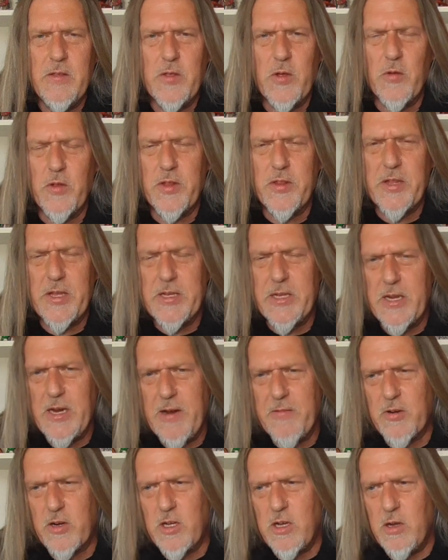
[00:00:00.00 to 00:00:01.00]
The only thing that
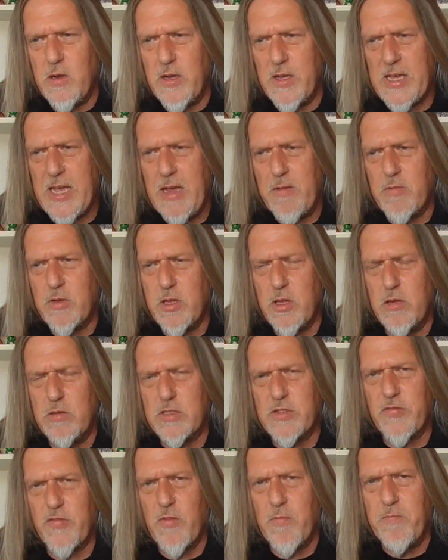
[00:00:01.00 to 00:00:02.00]
ever came
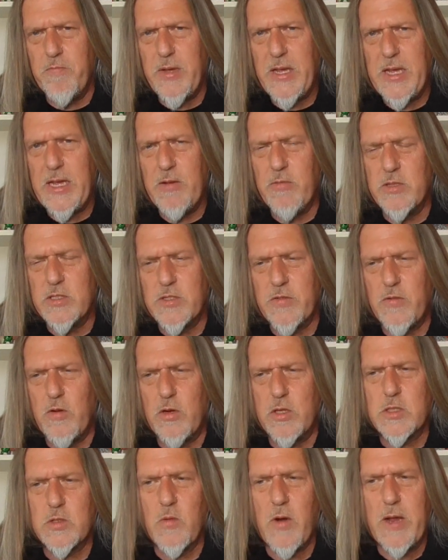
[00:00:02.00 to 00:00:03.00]
close for me was, of
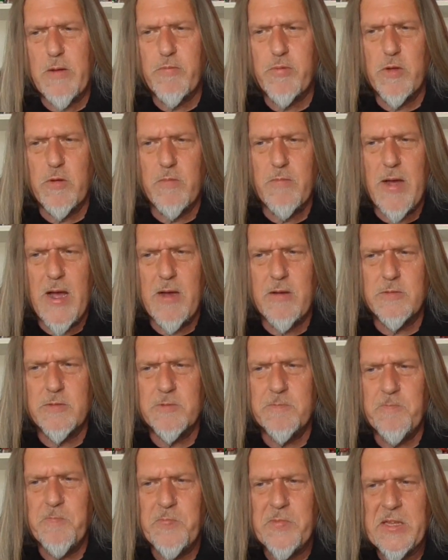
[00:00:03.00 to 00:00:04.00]
course, White Plume
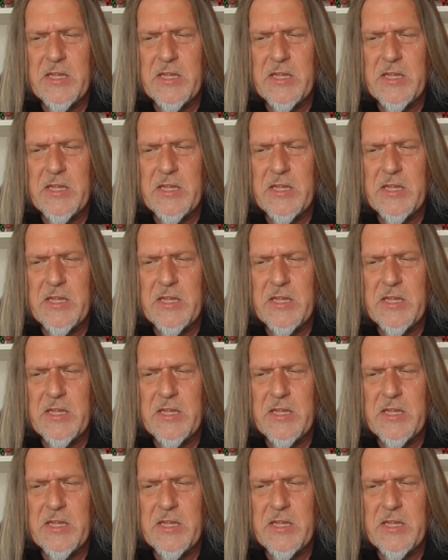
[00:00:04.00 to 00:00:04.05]
Mountain.